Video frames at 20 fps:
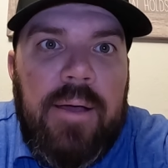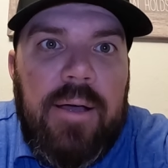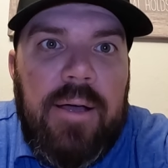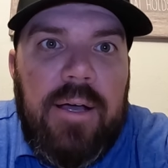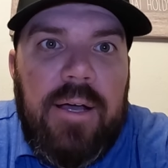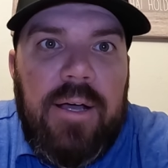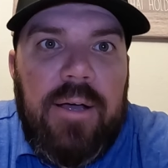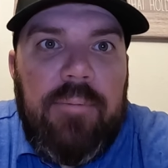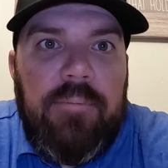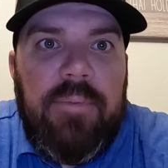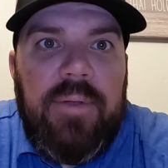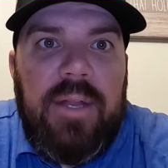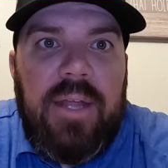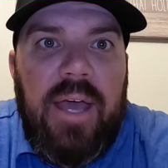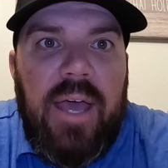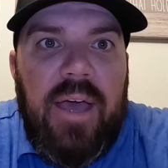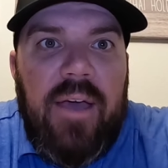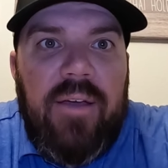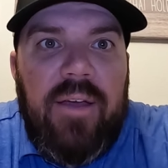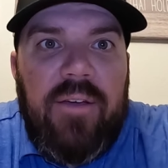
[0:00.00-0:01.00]
um, and
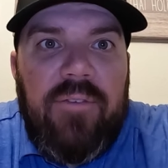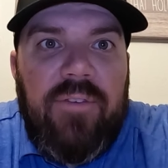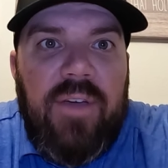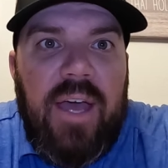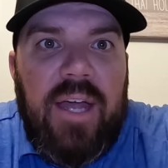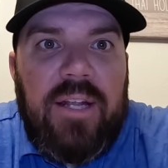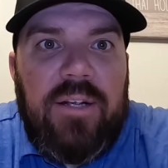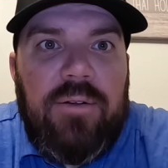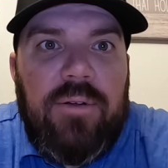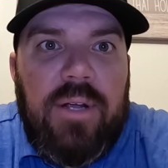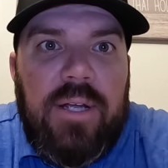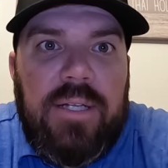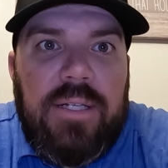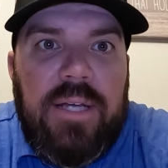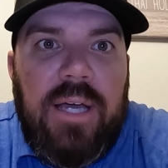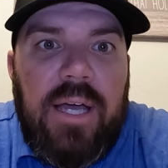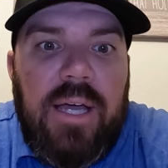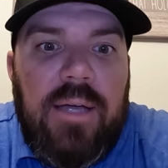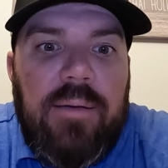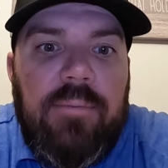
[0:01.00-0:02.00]
ha I've had a great
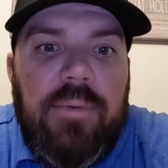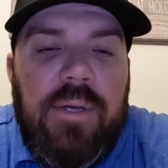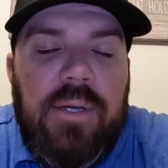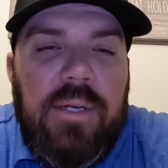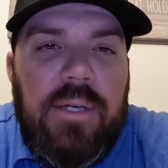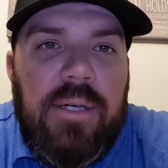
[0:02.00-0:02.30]
time